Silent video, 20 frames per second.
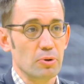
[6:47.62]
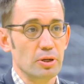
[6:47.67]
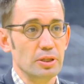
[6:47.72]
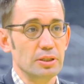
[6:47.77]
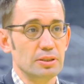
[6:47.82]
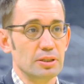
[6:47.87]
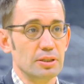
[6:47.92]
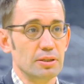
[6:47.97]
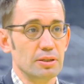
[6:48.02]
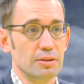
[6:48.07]

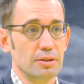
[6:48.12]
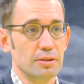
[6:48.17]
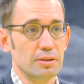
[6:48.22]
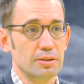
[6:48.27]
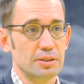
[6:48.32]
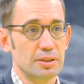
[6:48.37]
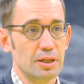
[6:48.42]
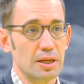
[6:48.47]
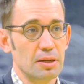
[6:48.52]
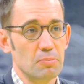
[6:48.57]
reason, the
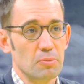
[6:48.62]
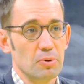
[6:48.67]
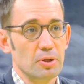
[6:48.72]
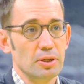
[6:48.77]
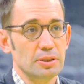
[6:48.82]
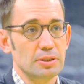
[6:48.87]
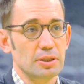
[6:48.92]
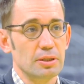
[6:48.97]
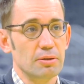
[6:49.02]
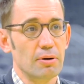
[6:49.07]
same
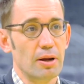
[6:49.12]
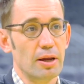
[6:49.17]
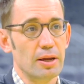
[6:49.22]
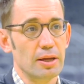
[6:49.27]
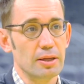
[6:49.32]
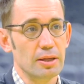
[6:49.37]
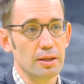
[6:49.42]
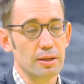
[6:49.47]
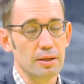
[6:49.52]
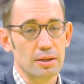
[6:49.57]
reason,
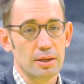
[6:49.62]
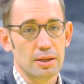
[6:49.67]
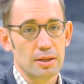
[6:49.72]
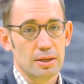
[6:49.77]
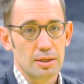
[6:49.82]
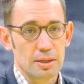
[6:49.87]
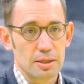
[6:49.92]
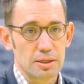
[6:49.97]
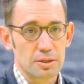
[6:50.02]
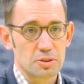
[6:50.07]
right? And
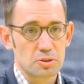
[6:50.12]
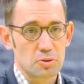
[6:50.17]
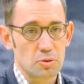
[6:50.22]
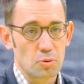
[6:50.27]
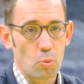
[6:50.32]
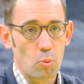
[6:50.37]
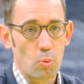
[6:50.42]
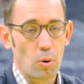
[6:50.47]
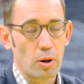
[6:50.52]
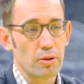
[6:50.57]
it's the
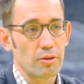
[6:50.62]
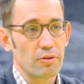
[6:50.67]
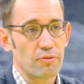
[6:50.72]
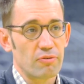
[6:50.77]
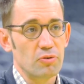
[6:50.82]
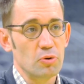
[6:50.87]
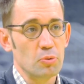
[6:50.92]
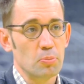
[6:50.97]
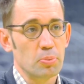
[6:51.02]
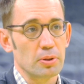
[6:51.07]
one of the
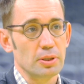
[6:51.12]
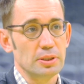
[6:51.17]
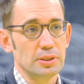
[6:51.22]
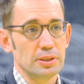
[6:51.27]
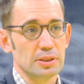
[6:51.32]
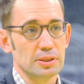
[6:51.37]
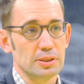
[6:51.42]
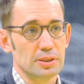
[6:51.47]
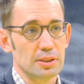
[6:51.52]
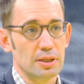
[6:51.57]
few
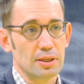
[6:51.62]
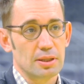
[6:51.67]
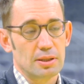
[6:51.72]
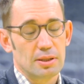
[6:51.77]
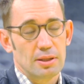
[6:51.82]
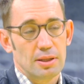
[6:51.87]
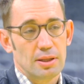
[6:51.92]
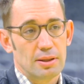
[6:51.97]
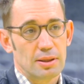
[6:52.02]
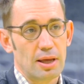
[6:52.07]
places that
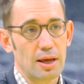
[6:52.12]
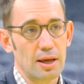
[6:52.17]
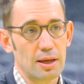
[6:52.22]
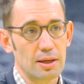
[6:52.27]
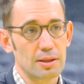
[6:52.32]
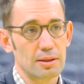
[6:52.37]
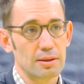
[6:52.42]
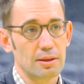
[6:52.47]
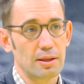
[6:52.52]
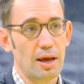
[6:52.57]
that, that,
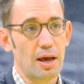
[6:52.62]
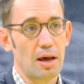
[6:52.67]
that